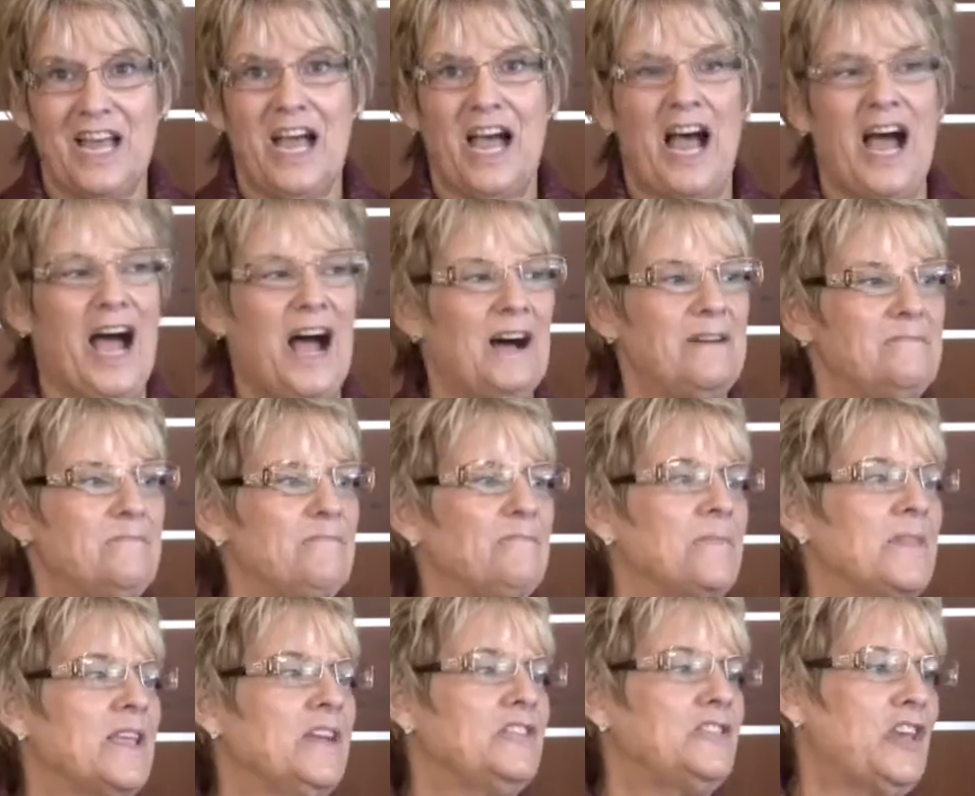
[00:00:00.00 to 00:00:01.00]

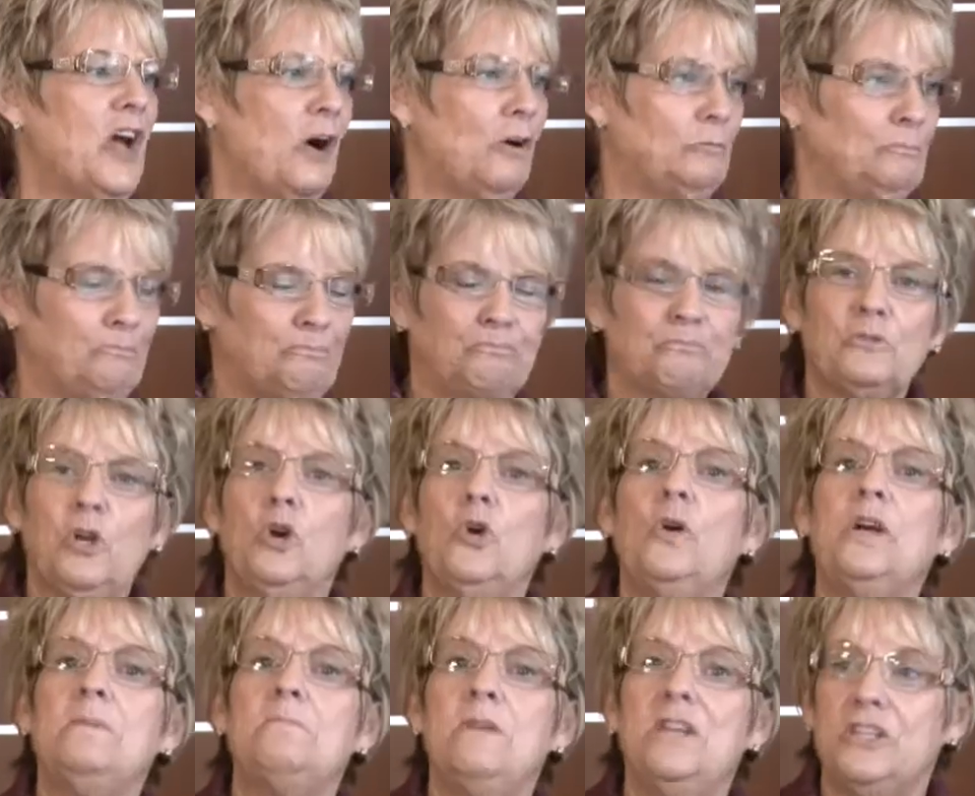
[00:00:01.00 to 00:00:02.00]
So who
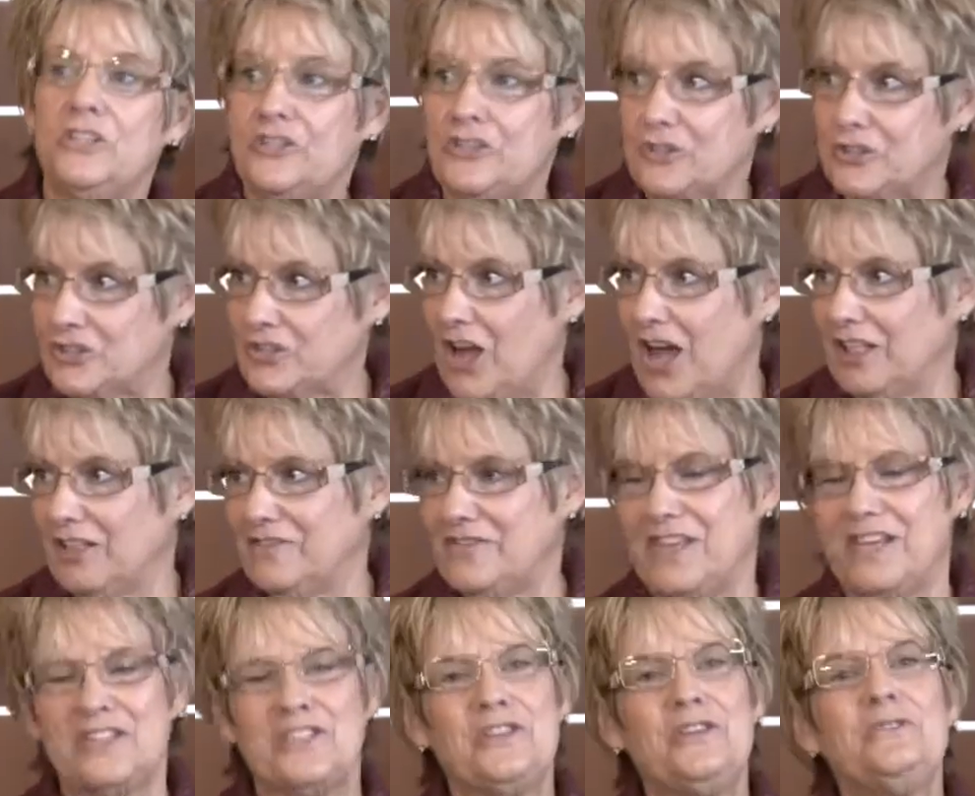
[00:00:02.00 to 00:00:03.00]
administers all of
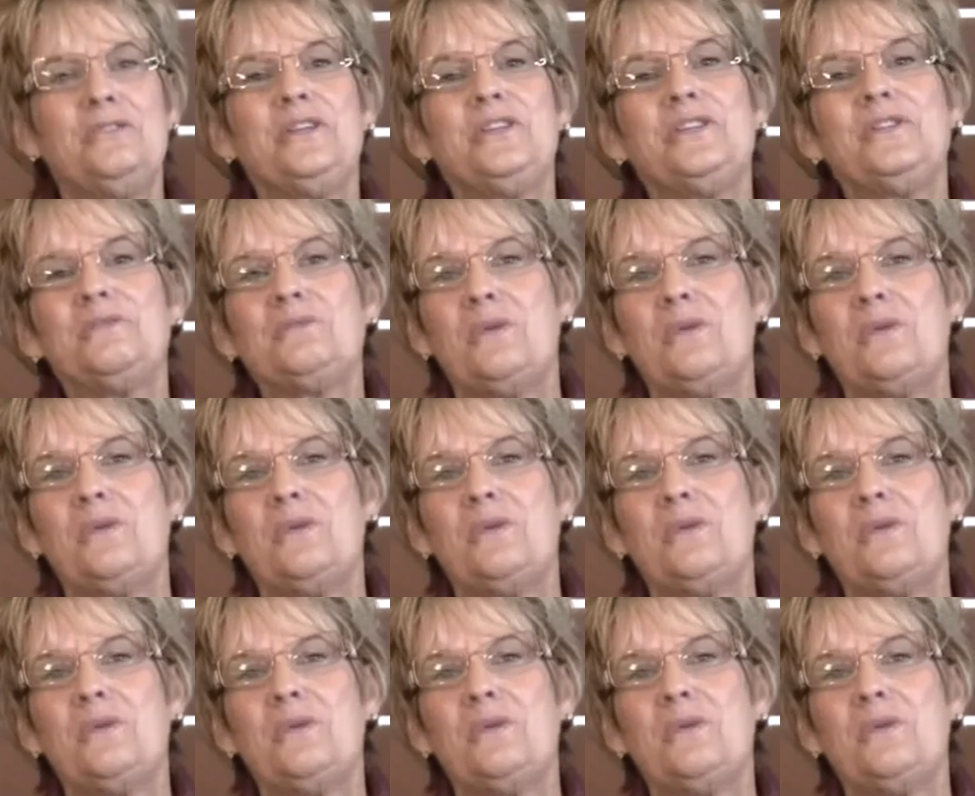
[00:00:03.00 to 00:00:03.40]
this? Who is the